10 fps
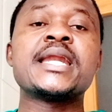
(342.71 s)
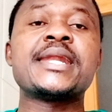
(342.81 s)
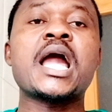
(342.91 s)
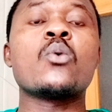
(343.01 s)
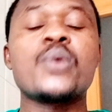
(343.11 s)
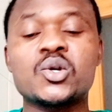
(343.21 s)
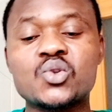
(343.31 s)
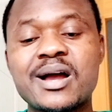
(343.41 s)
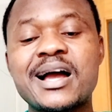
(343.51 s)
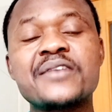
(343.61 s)
Now, we
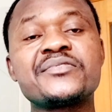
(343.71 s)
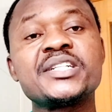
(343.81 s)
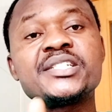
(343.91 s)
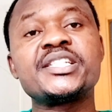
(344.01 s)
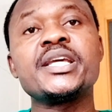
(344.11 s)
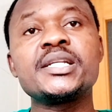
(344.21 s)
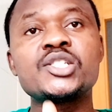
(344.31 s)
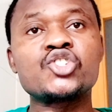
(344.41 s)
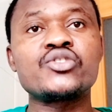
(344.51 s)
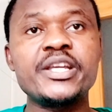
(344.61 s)
also have the
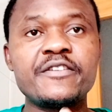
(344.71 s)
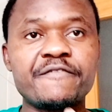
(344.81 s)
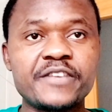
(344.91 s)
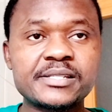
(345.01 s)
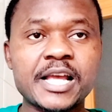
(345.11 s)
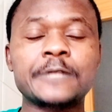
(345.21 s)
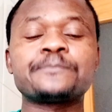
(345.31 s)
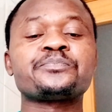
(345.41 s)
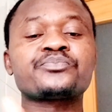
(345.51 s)
D3 visa.